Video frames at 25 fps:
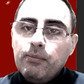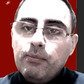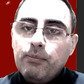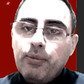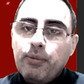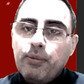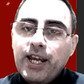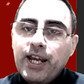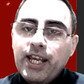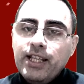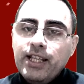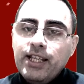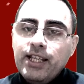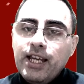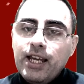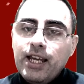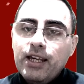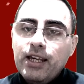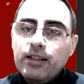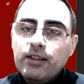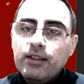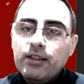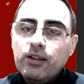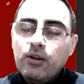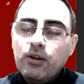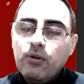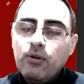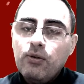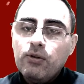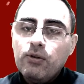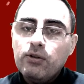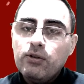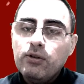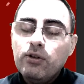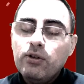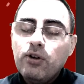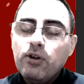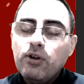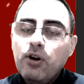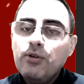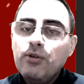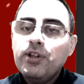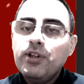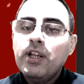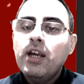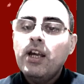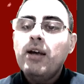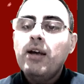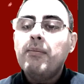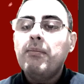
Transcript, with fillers: brain has no glucose,